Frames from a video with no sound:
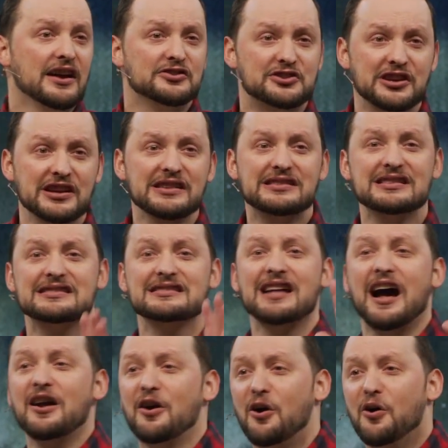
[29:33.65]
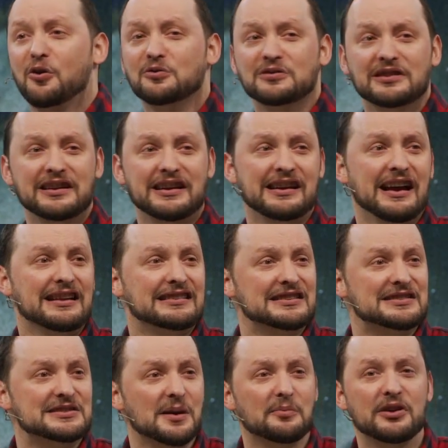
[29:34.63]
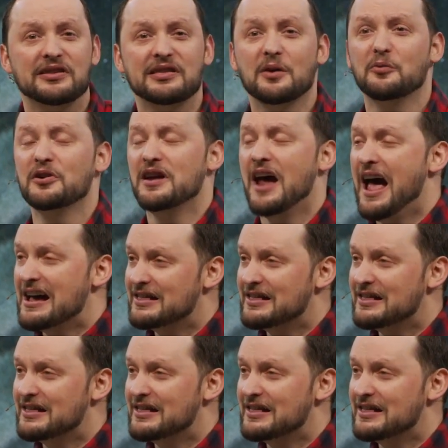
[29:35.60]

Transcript: Jesus not only did something that would,